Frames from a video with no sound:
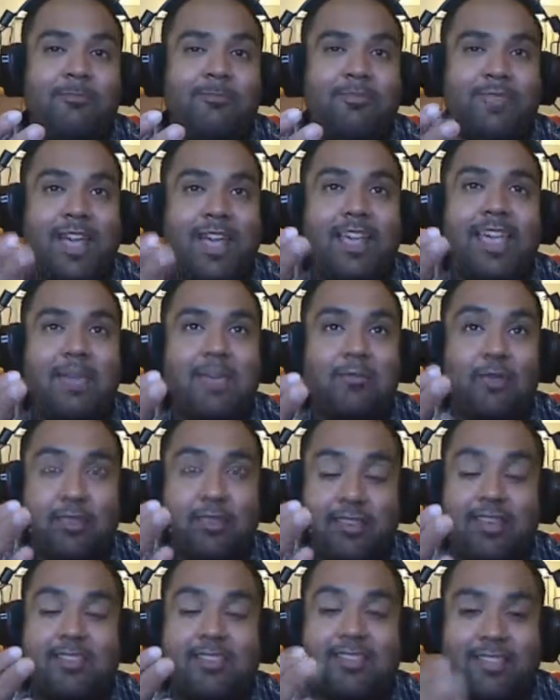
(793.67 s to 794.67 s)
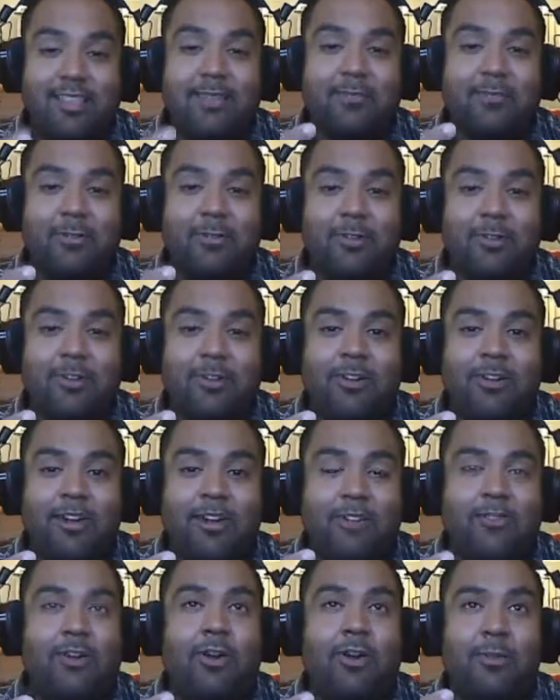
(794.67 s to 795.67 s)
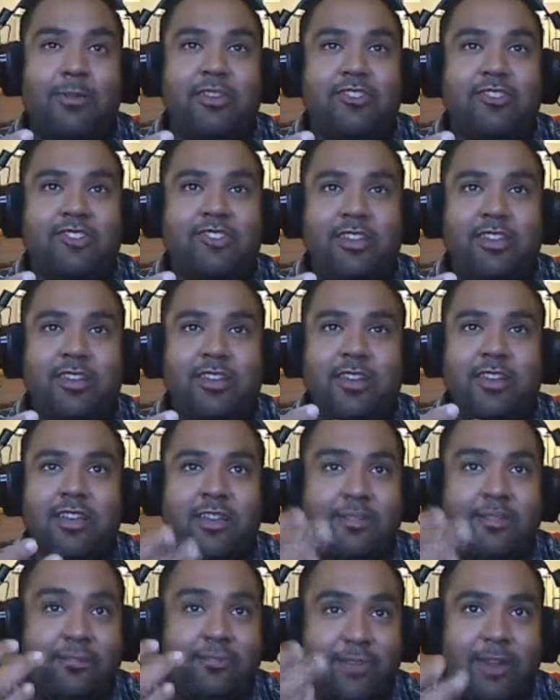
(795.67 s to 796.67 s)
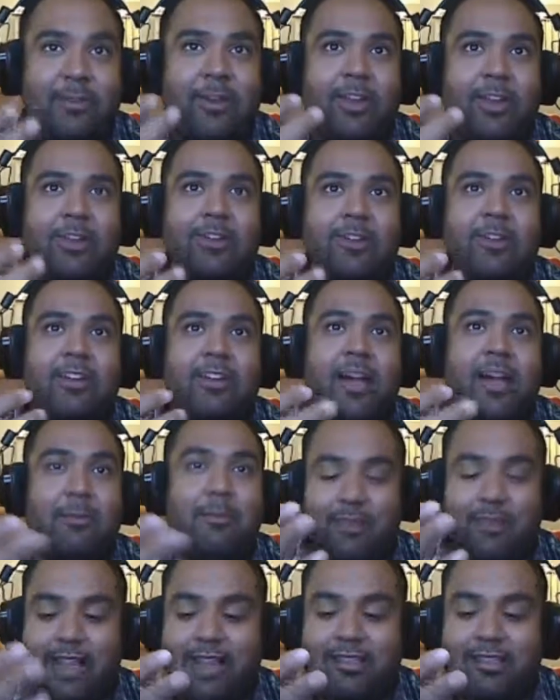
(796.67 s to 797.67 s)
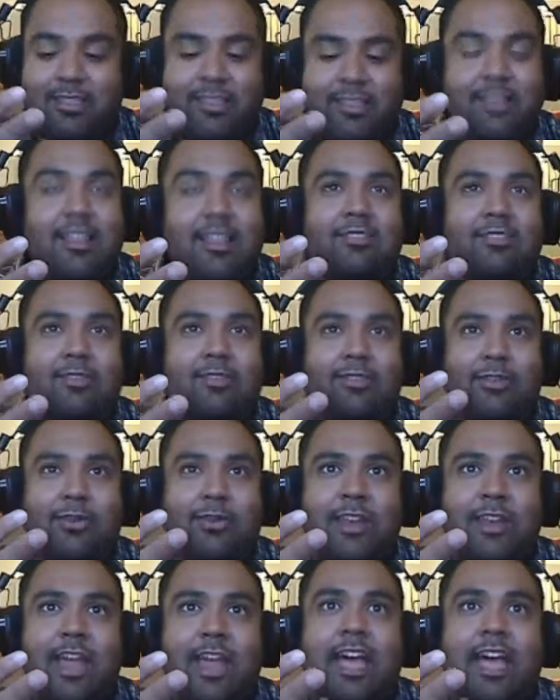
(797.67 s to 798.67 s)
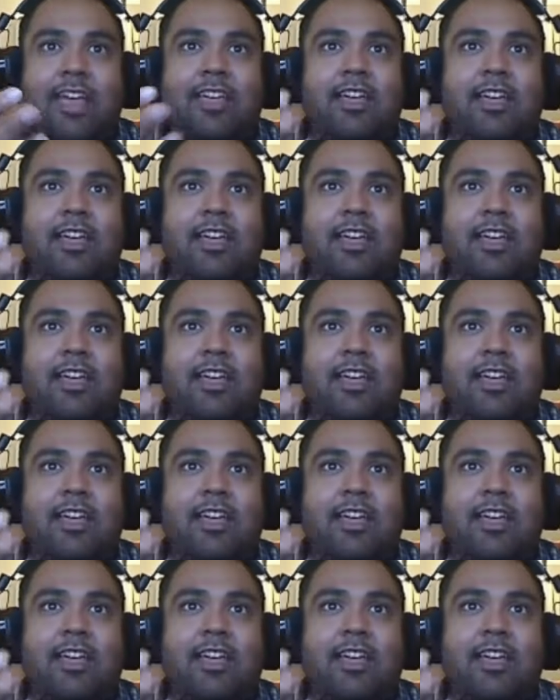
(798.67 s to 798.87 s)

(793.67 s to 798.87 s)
That game was a sleeper of an RPG. Very good. I'm glad to see that they're doing that.